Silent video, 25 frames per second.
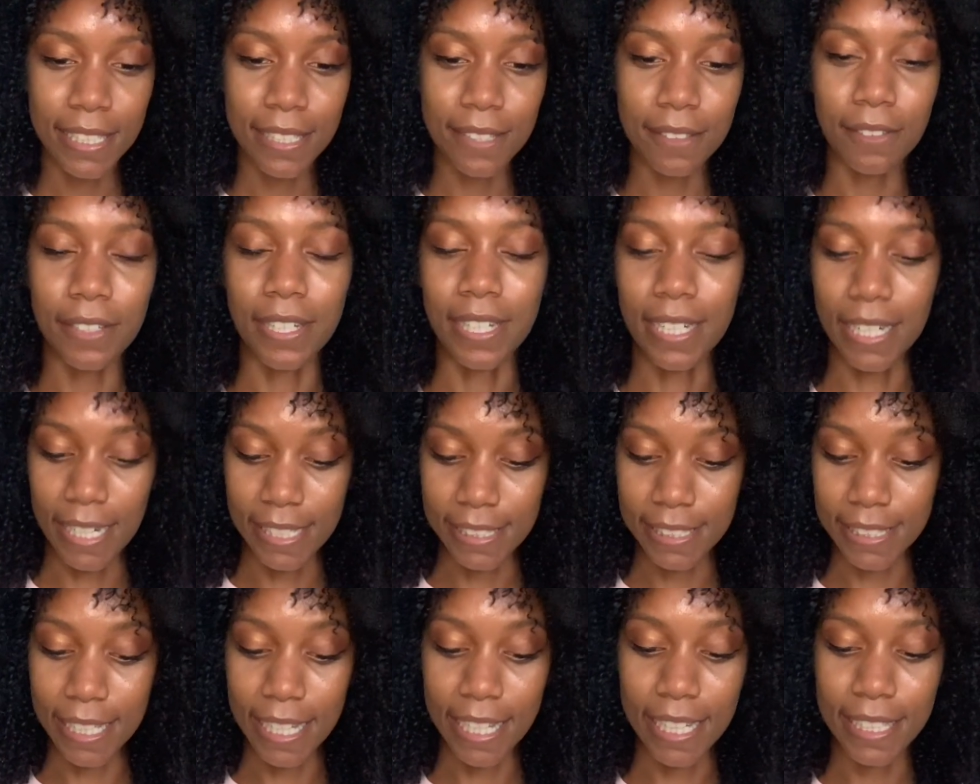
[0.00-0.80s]
what can I
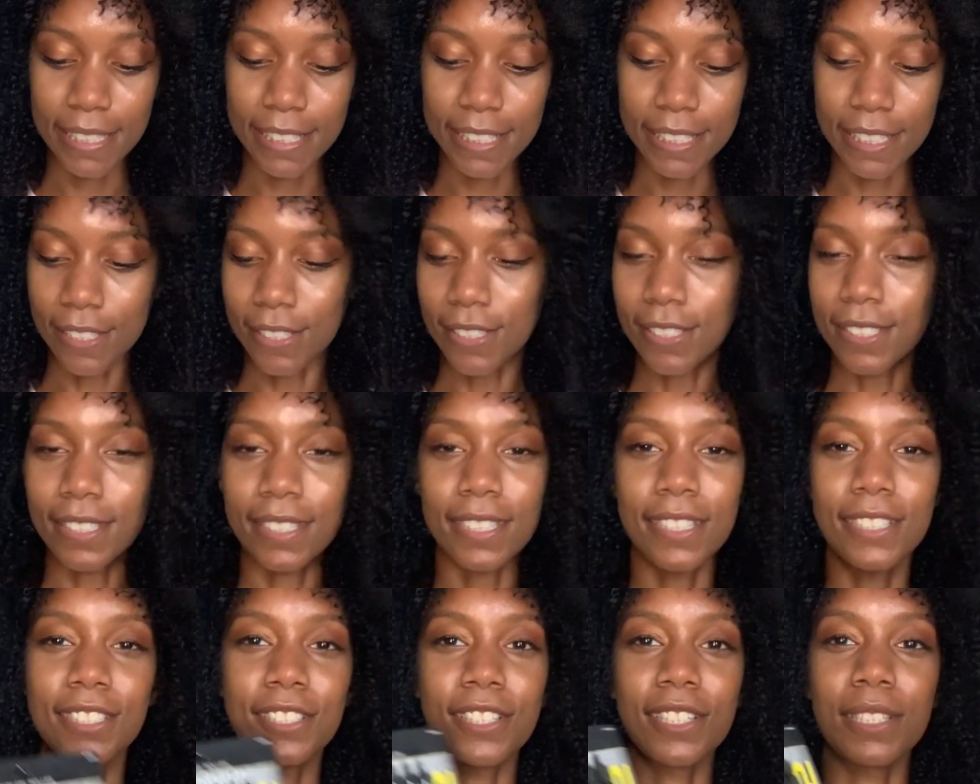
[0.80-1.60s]
say?
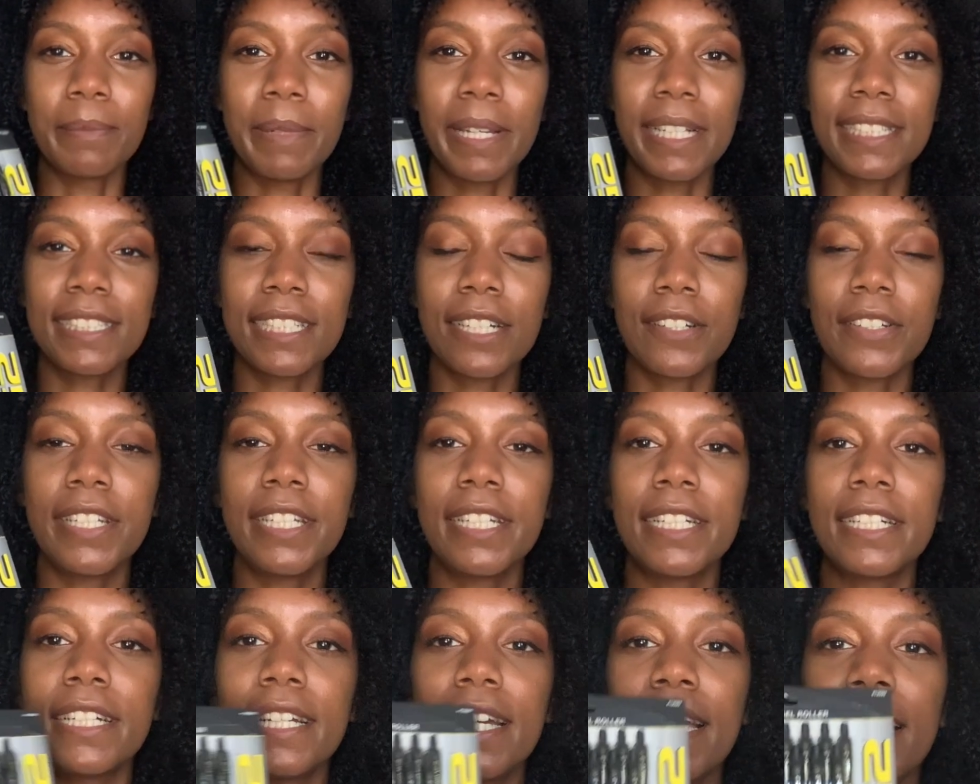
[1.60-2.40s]
They're still the best out
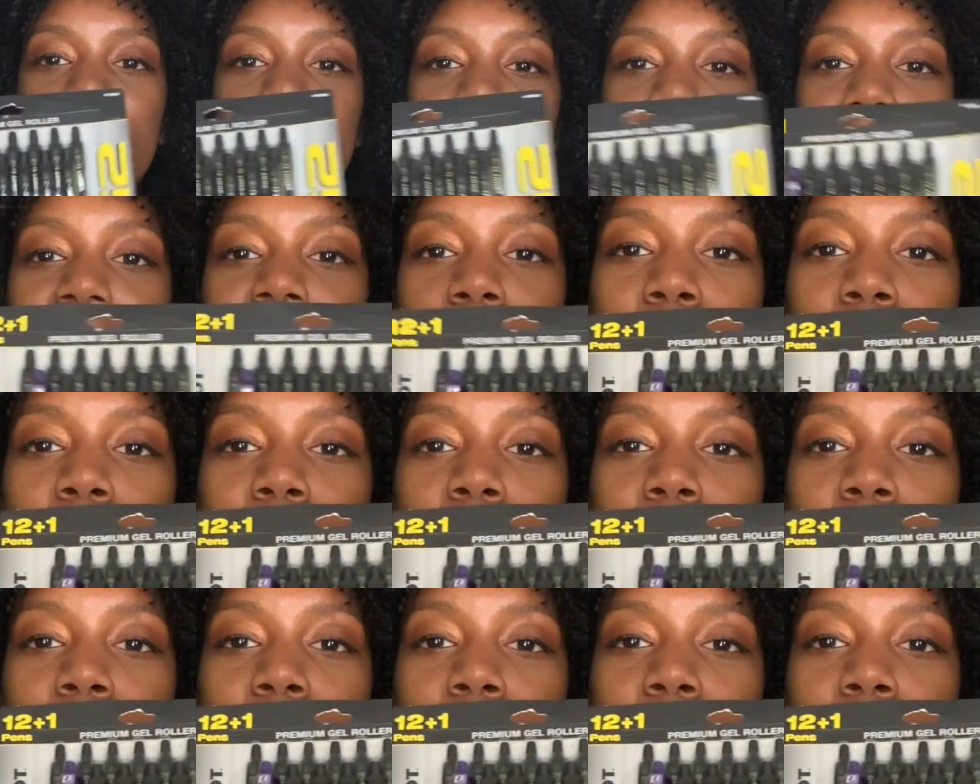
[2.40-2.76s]
here. And this